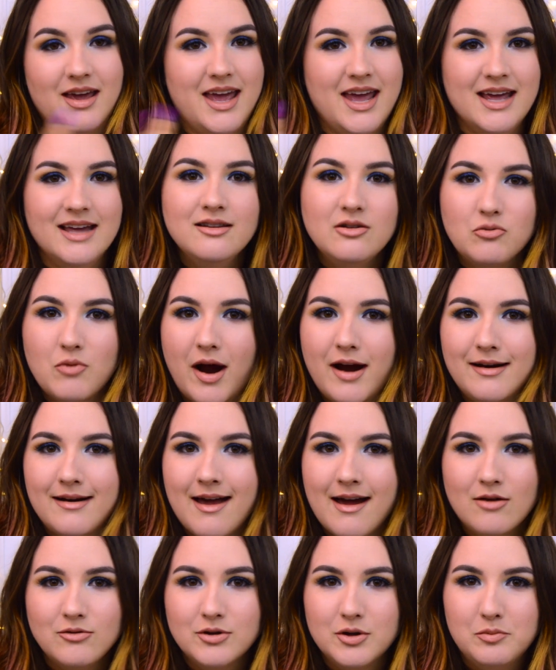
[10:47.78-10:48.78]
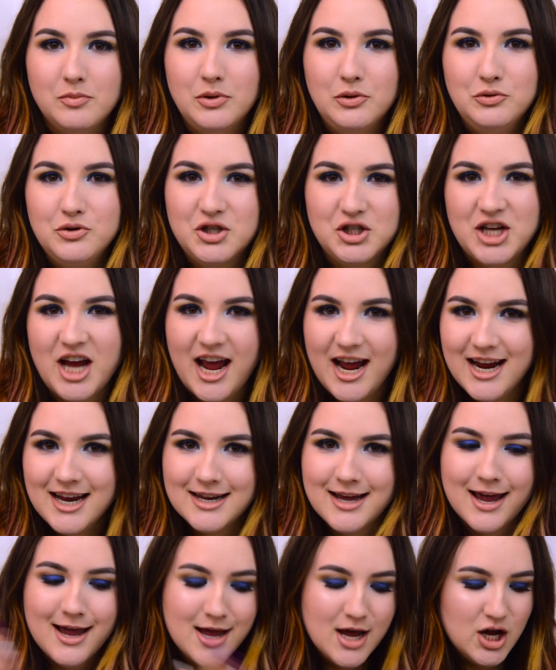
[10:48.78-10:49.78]
in right now, the blue
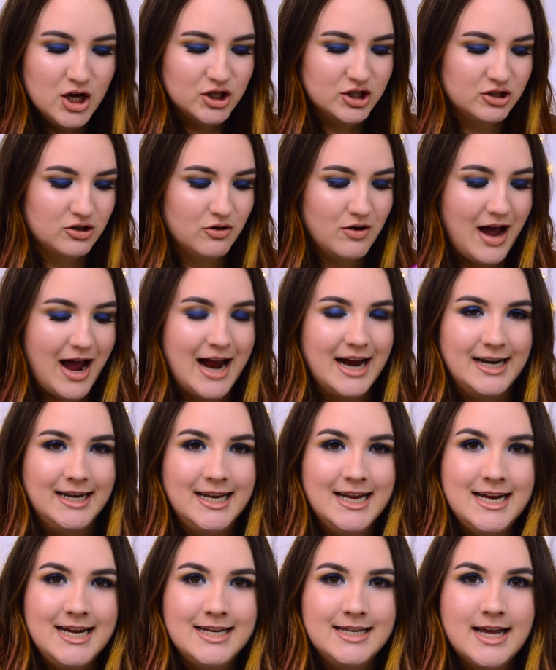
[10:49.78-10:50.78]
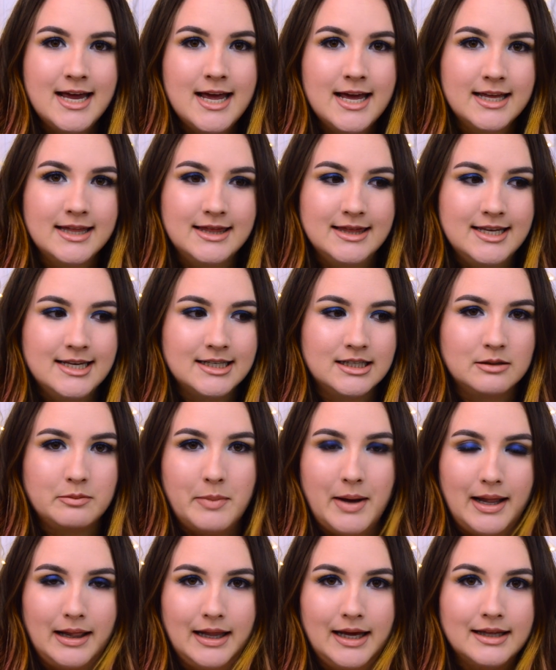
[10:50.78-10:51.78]
shade, so I need this
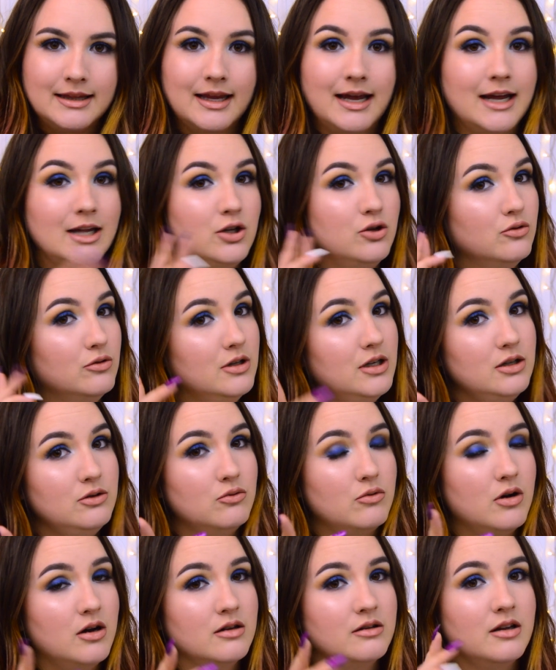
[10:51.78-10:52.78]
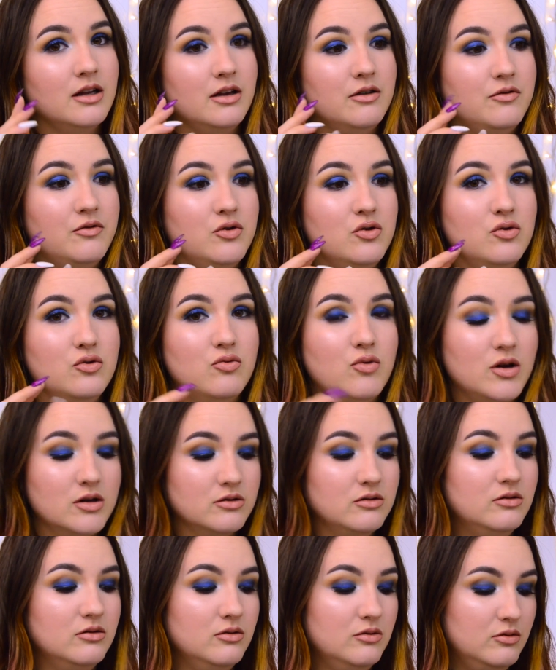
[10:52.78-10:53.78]
palette, and you need one if you
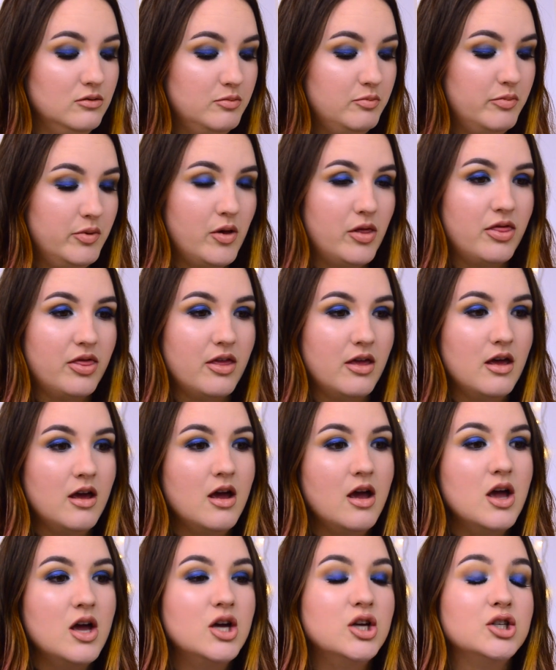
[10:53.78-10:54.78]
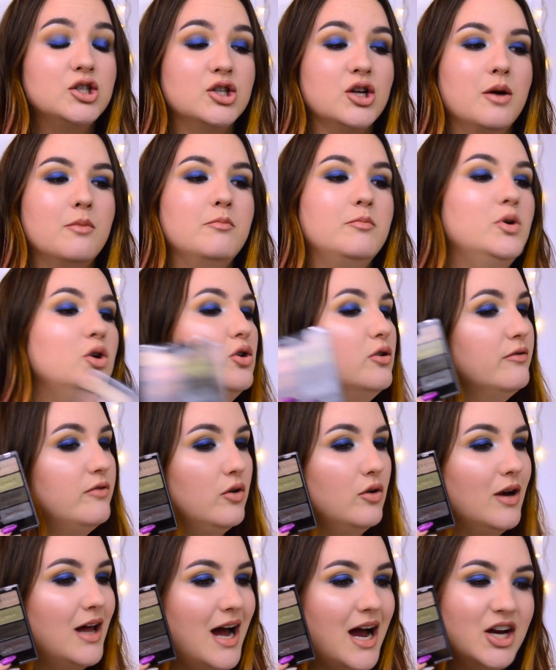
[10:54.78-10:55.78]
want to put some
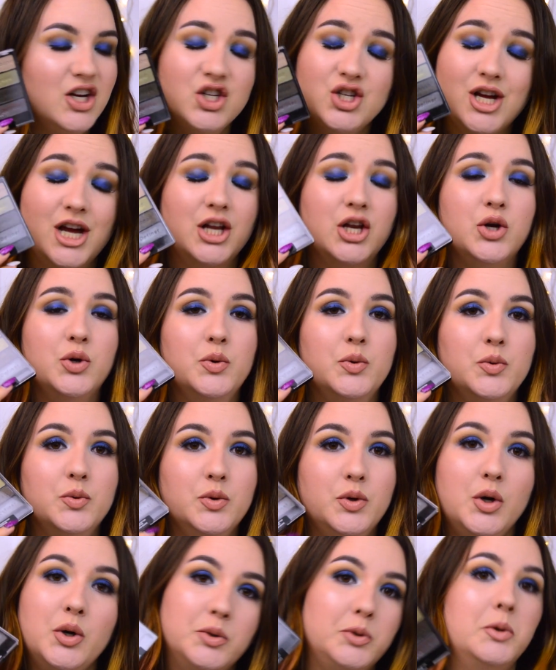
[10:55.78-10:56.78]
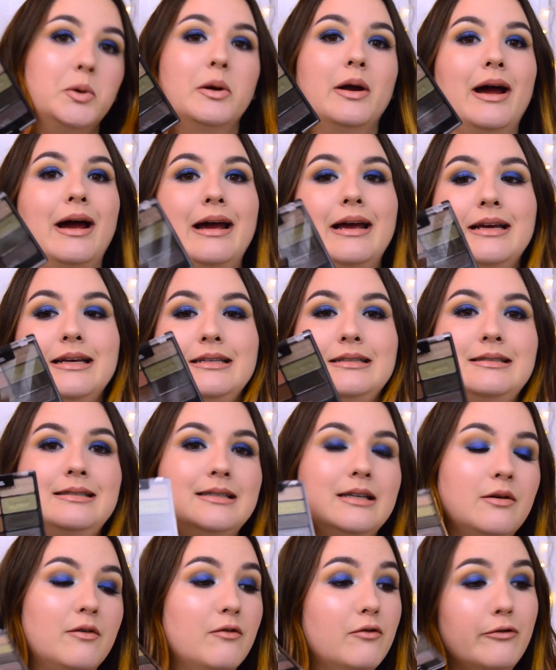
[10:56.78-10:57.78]
beautiful eyeshadow on your
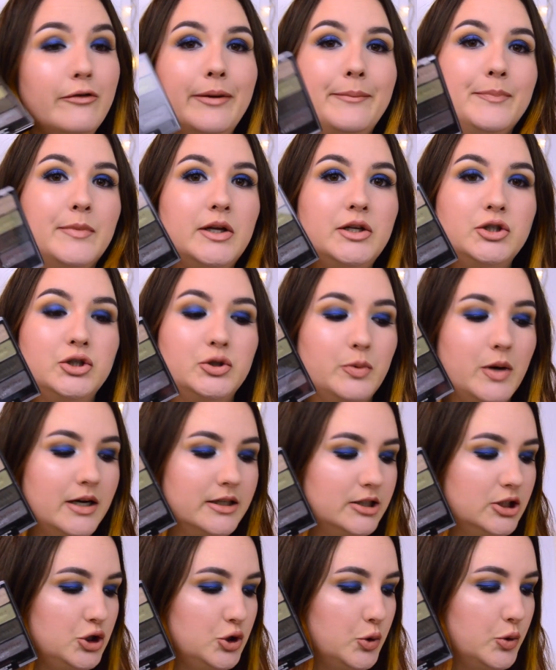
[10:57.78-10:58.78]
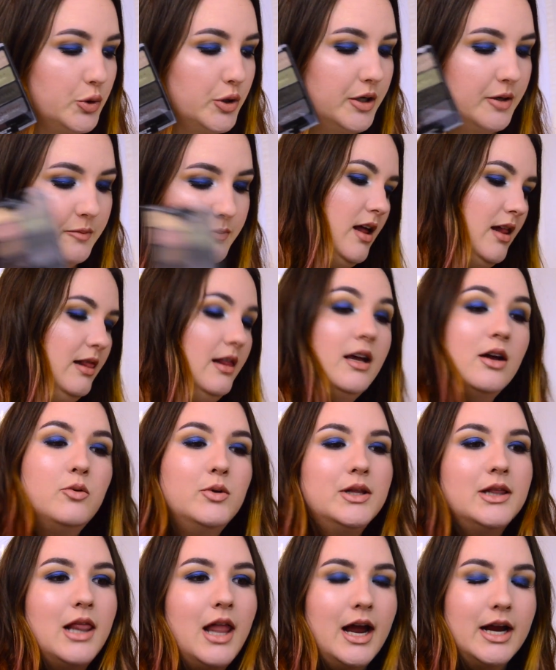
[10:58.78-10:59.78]
eyes from the drugstore.
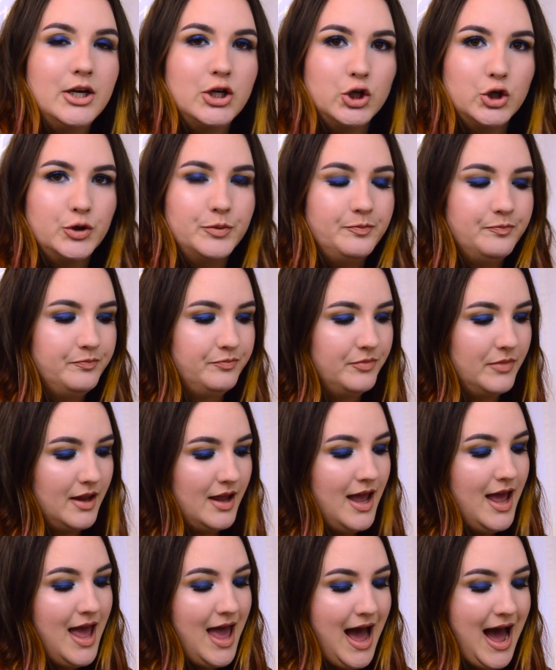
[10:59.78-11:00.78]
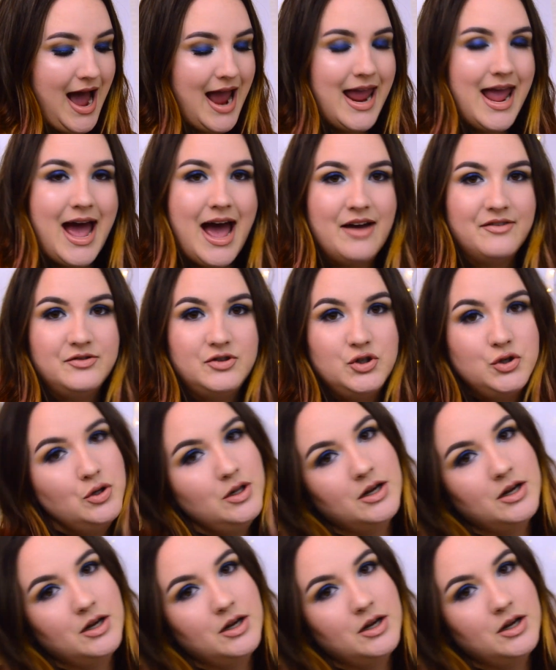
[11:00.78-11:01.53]
Liquid liner. I have two